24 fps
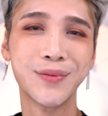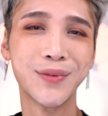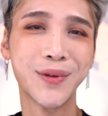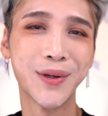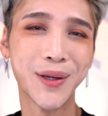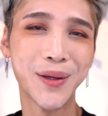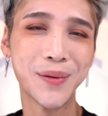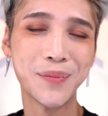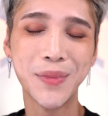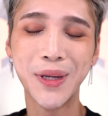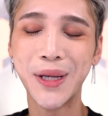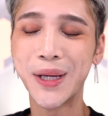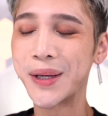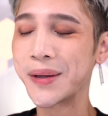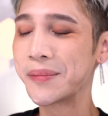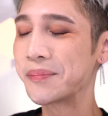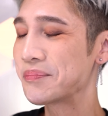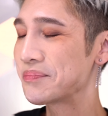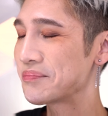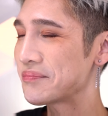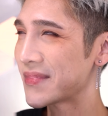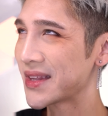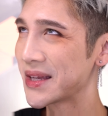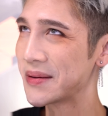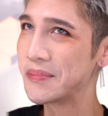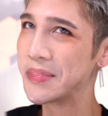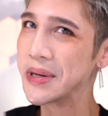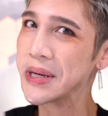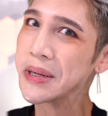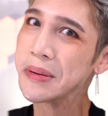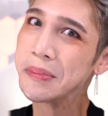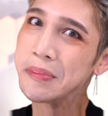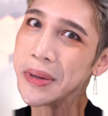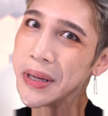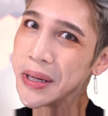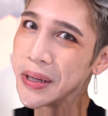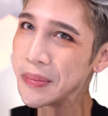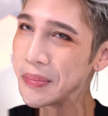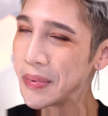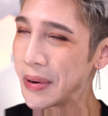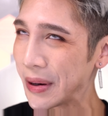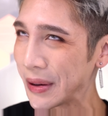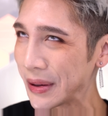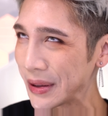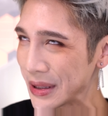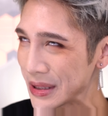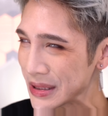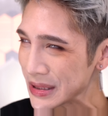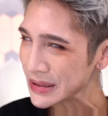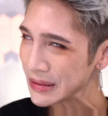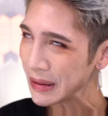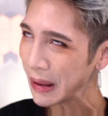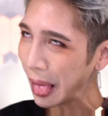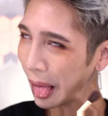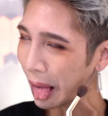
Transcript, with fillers: Look at me, being a makeup artist.